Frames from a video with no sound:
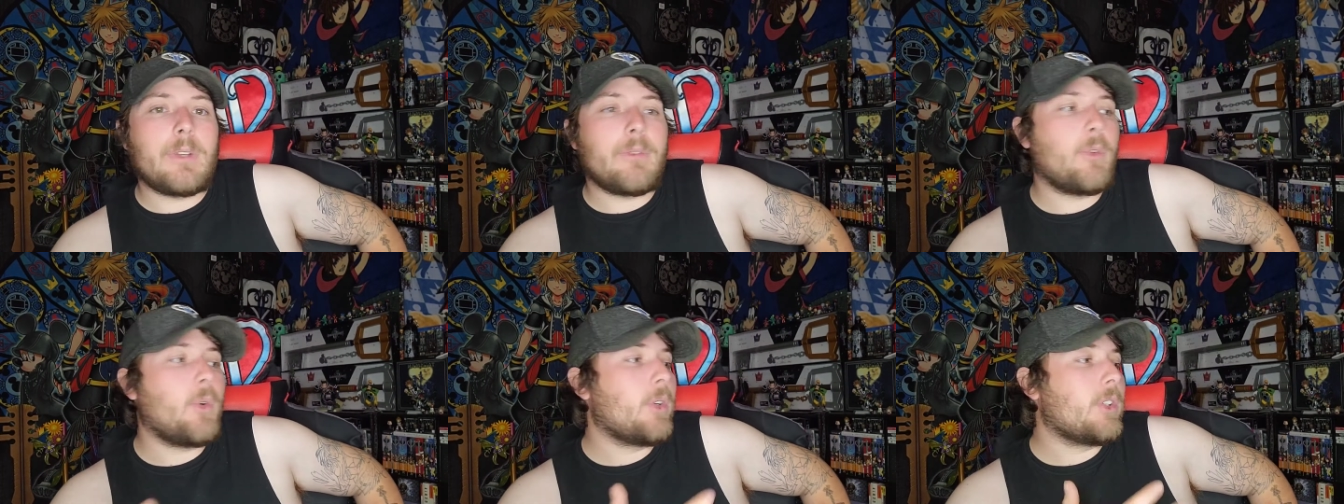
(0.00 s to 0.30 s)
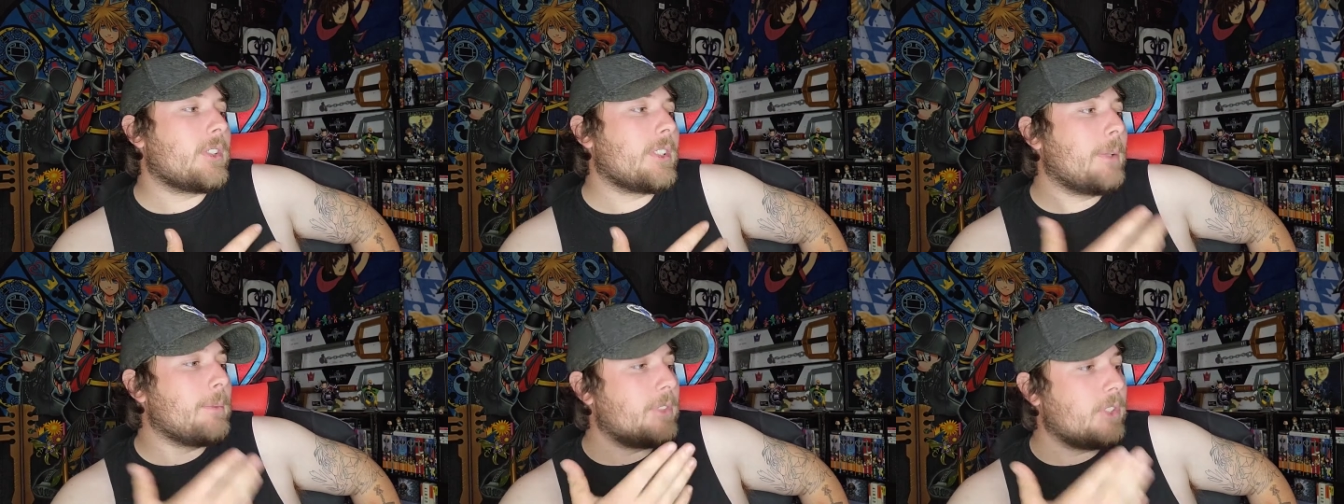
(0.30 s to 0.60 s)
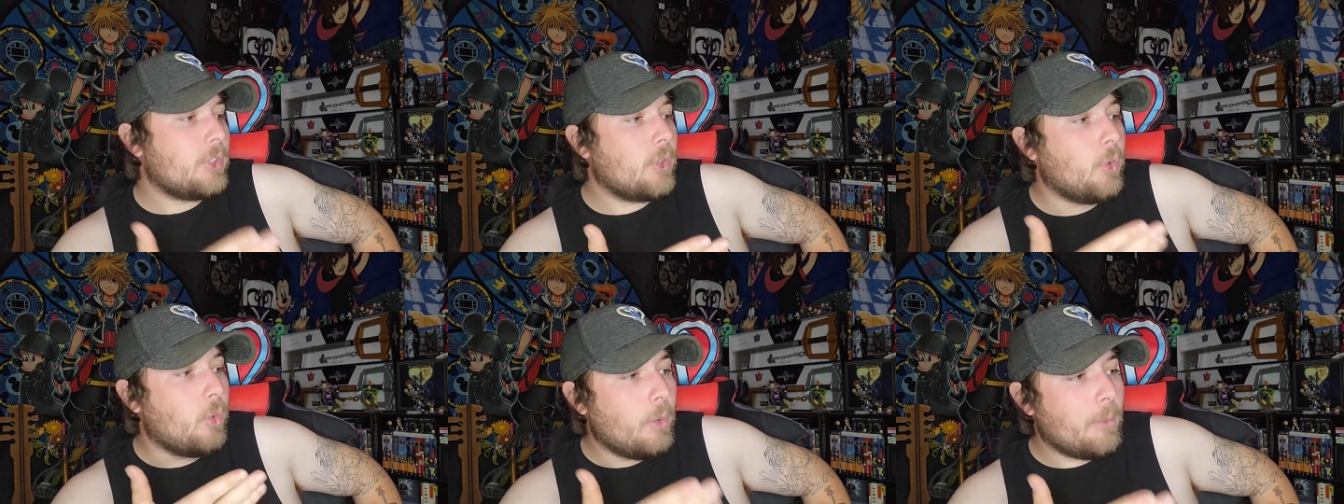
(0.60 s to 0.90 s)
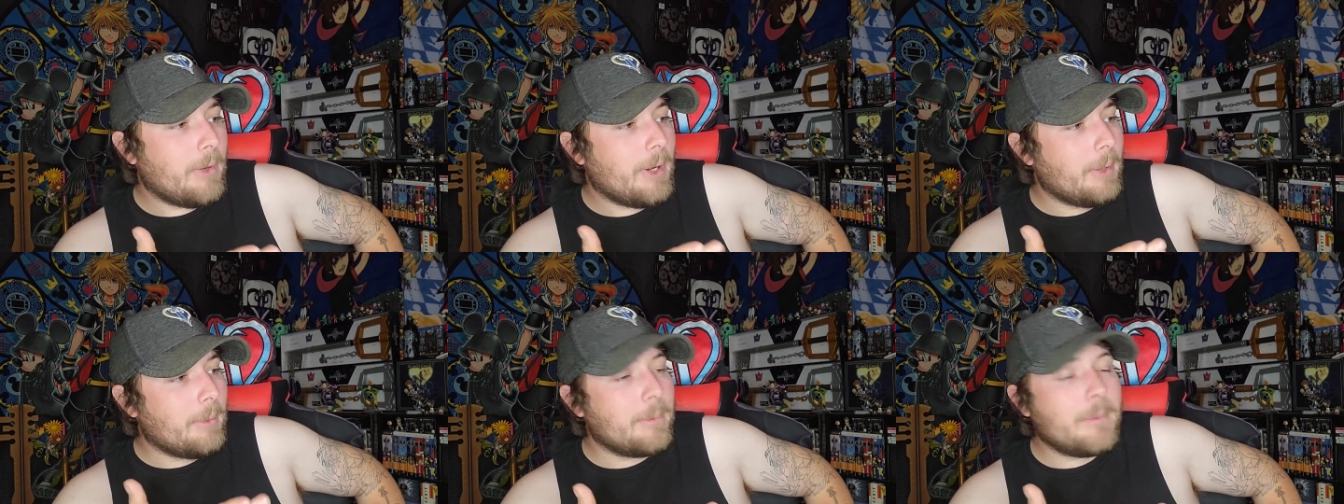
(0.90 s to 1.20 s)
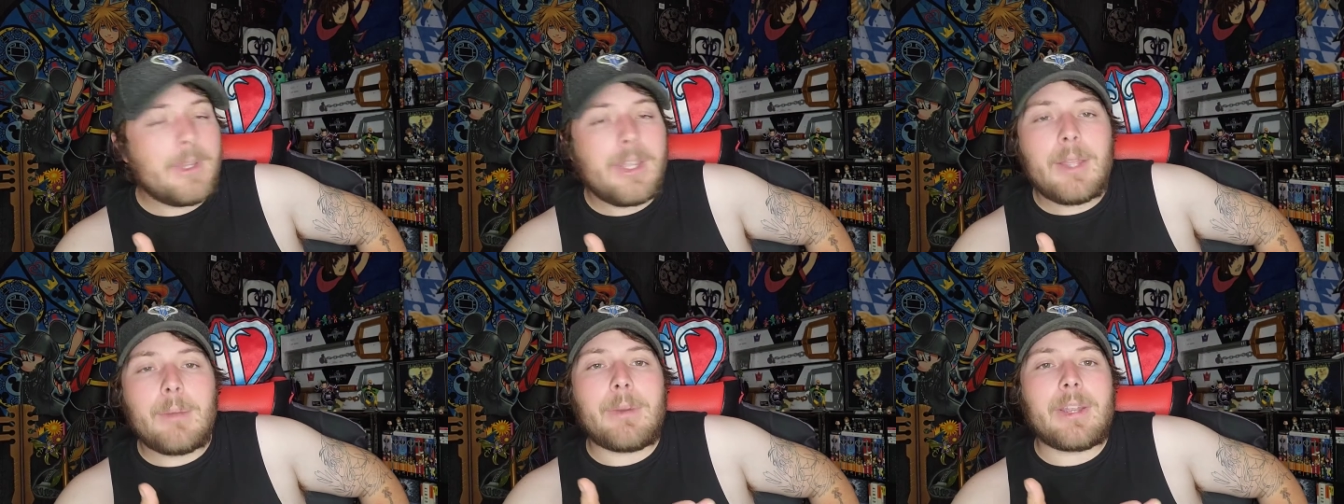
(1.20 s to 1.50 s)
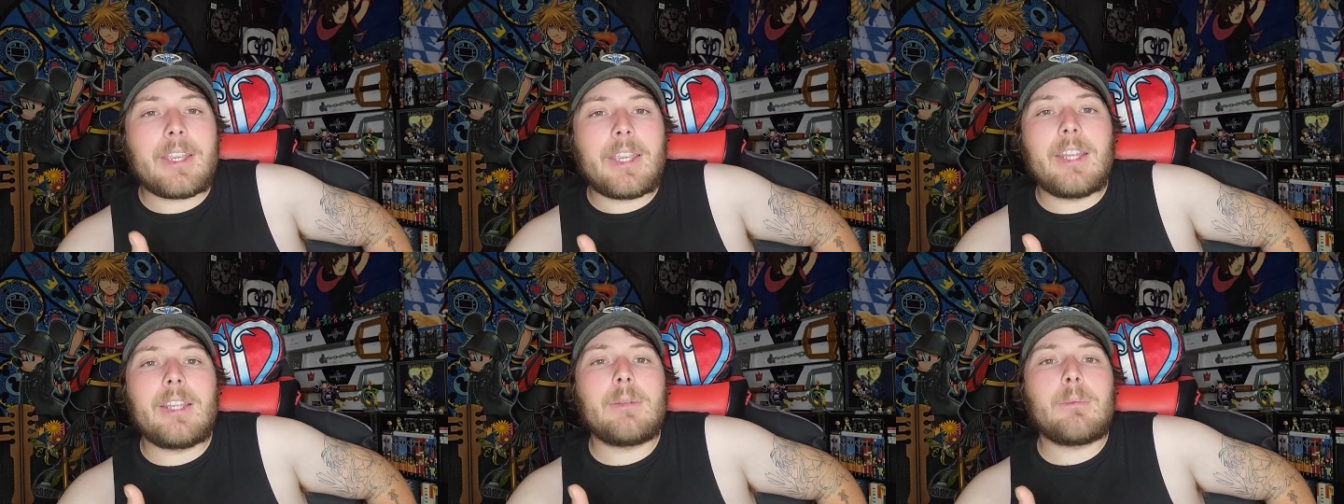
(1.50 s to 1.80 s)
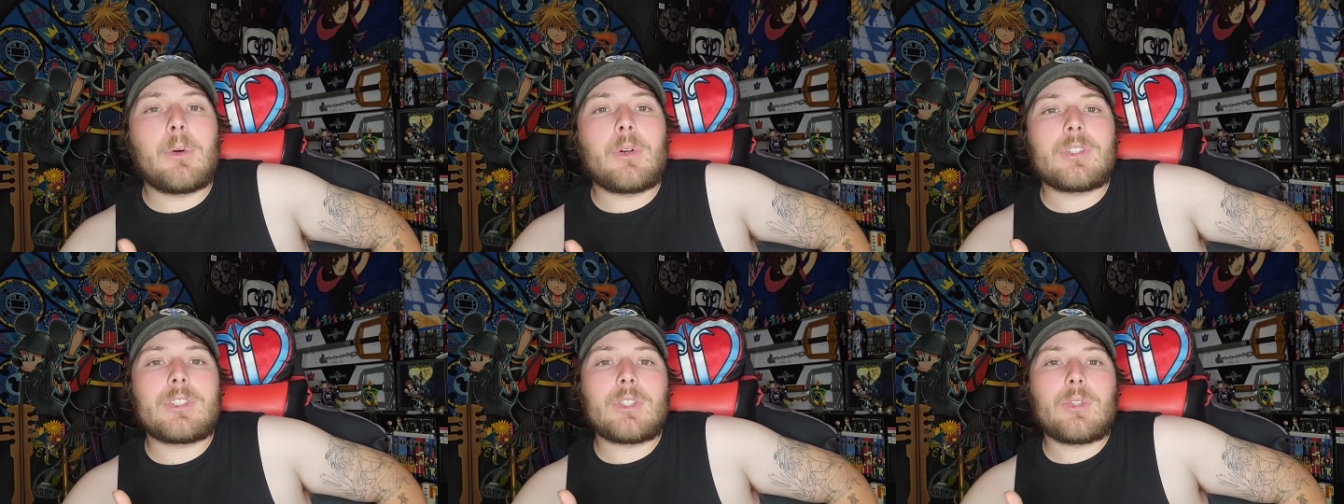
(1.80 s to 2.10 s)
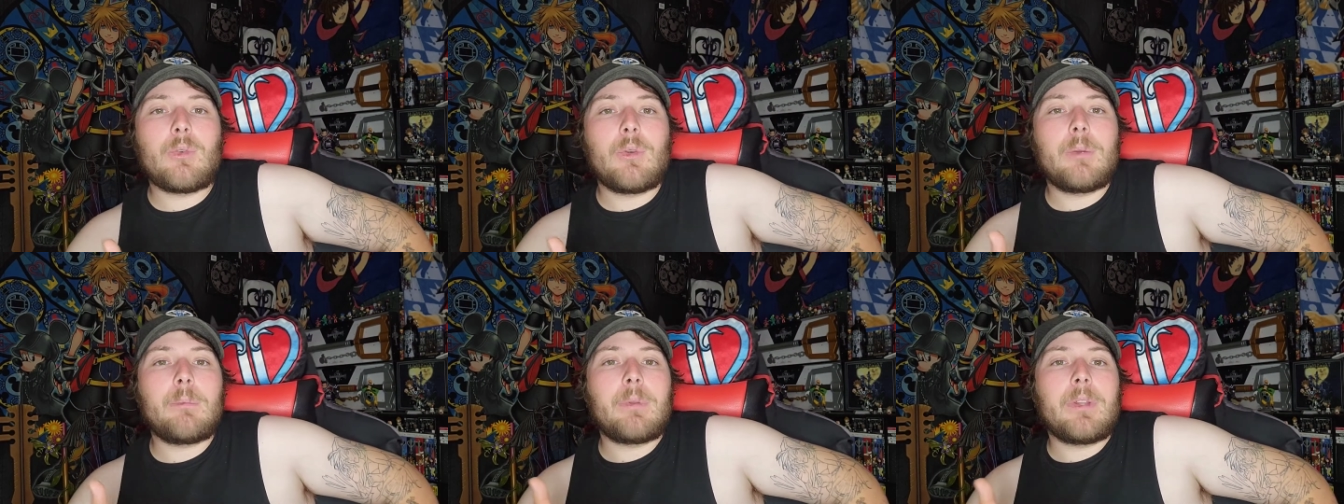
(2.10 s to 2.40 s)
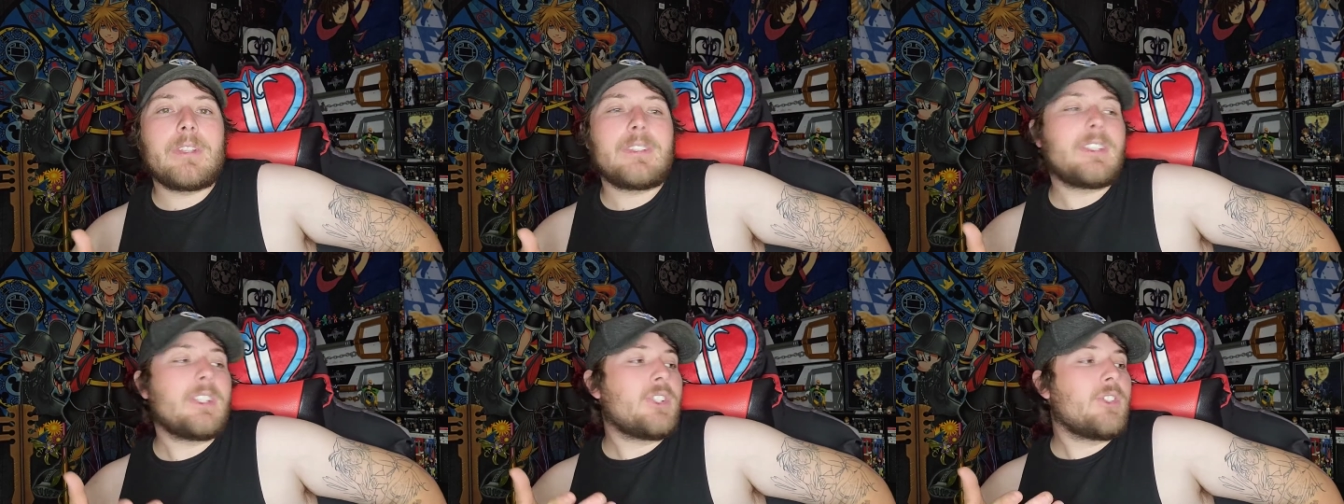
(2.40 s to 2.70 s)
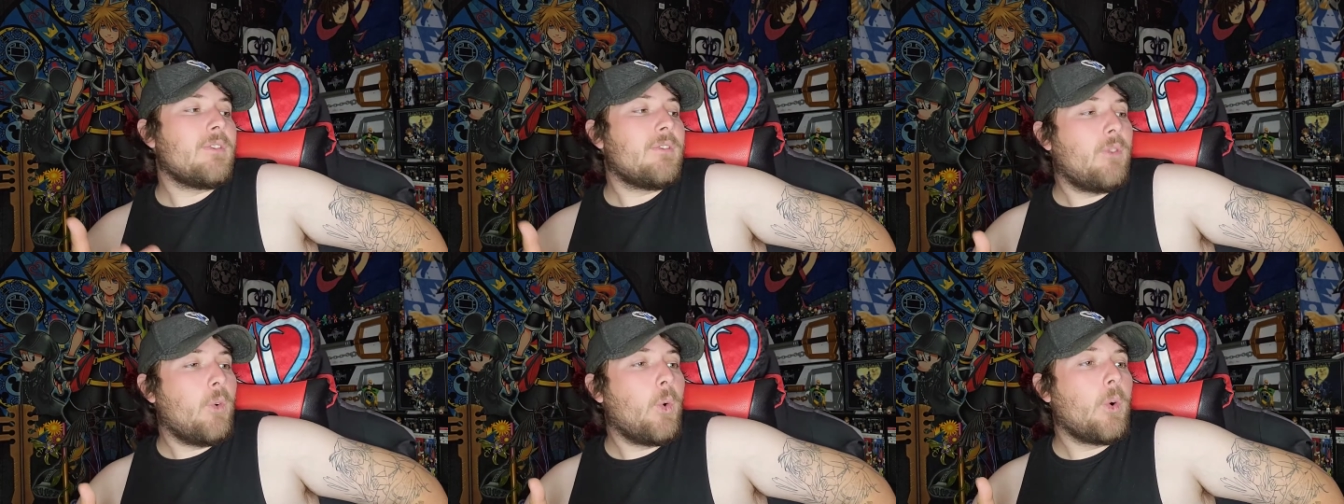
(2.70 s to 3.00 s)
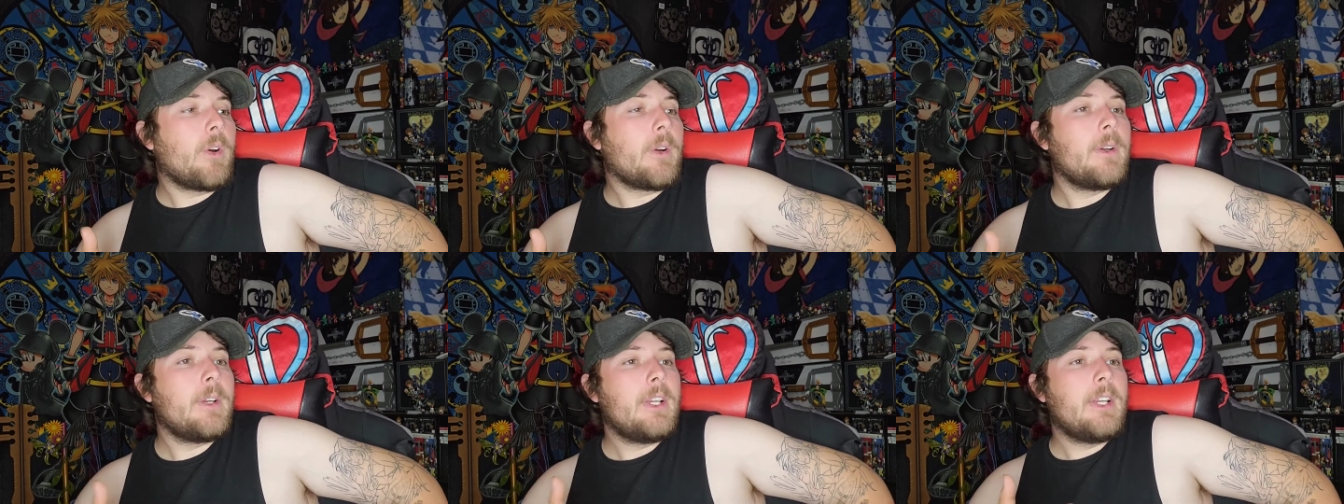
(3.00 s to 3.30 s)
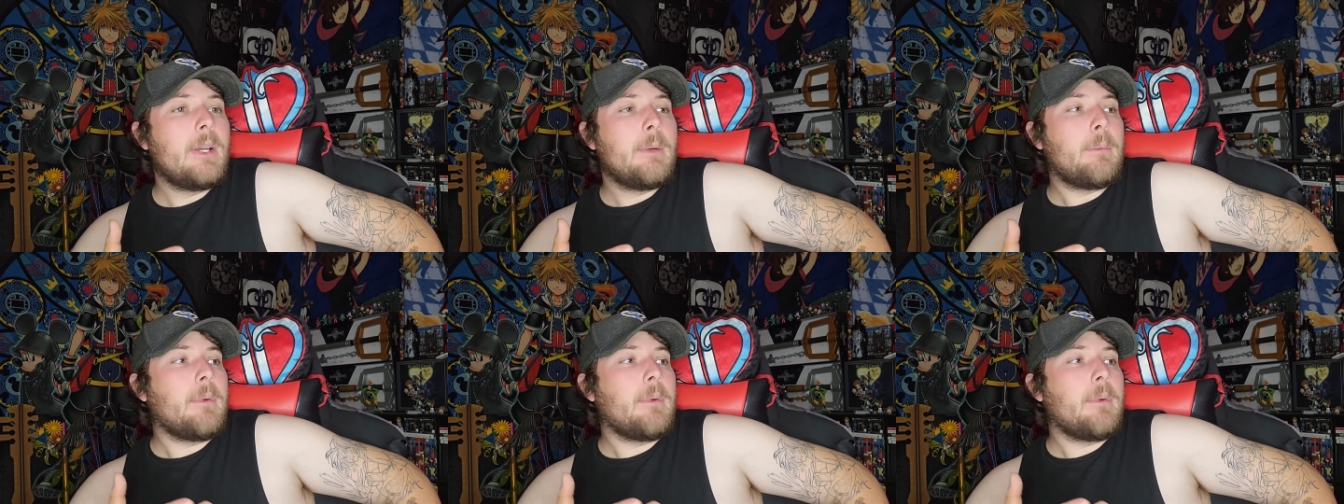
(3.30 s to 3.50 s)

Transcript: Of course, I'm still on my my Kingdom Hearts 3 PlayStation 4